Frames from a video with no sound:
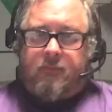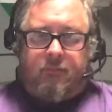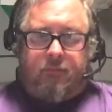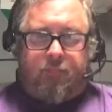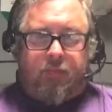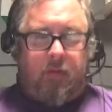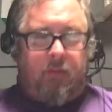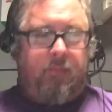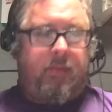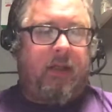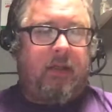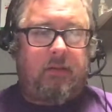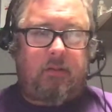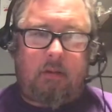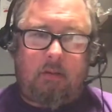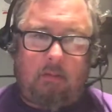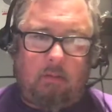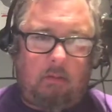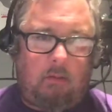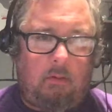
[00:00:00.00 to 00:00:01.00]

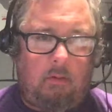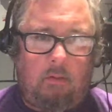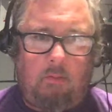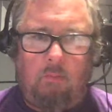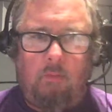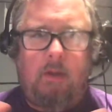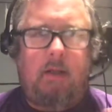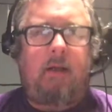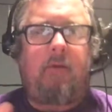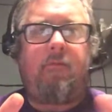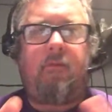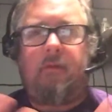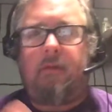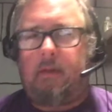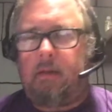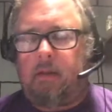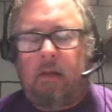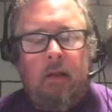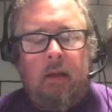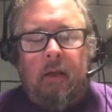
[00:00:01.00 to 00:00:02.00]
probation or, or whatever
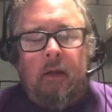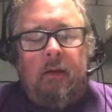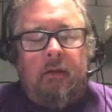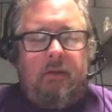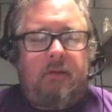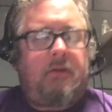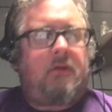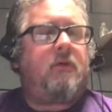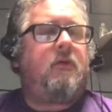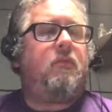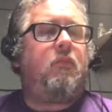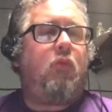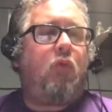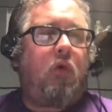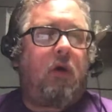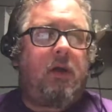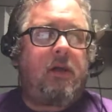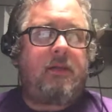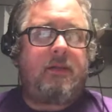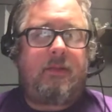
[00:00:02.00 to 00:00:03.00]
the term
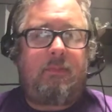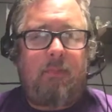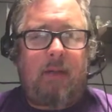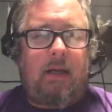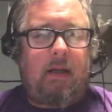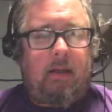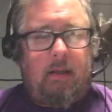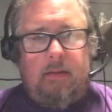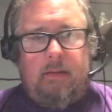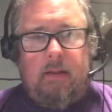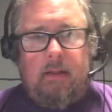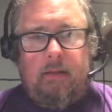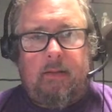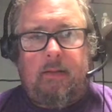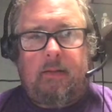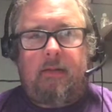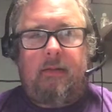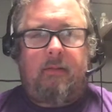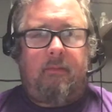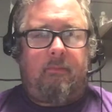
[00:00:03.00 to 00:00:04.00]
was back at that
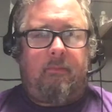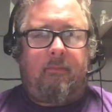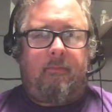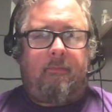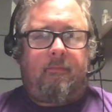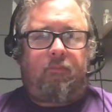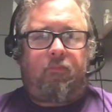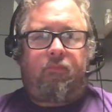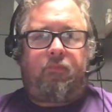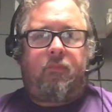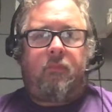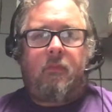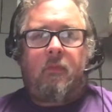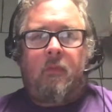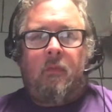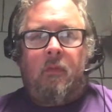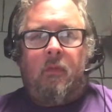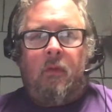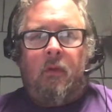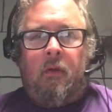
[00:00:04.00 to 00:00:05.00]
time.
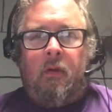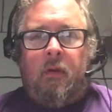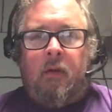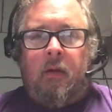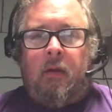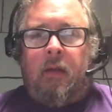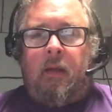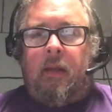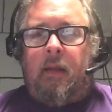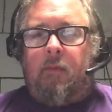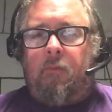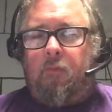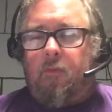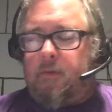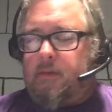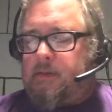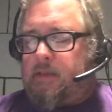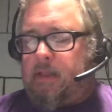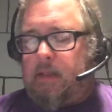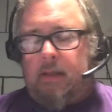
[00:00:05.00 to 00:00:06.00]
And we're
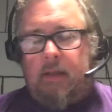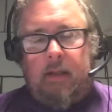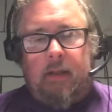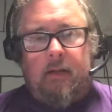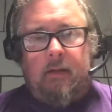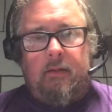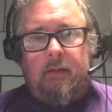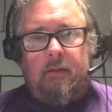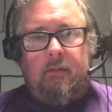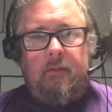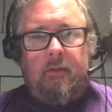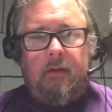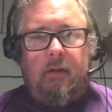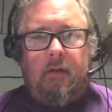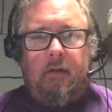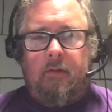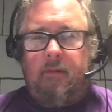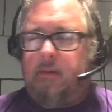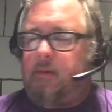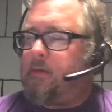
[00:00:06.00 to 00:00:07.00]
standing out doing
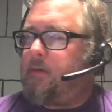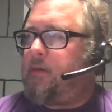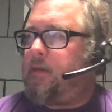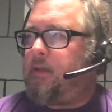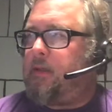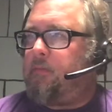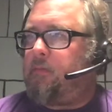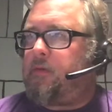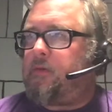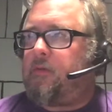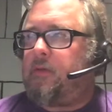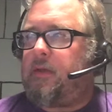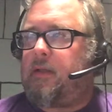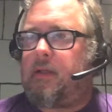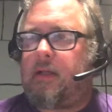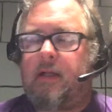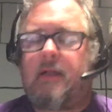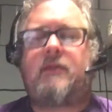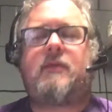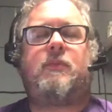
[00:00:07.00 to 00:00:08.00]
hall duty in between
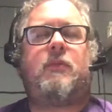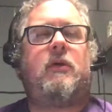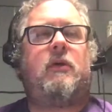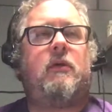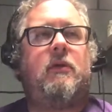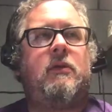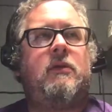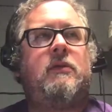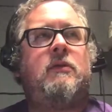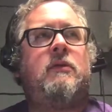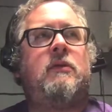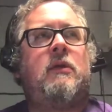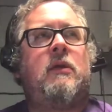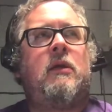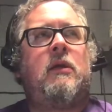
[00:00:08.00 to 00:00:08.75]
class periods.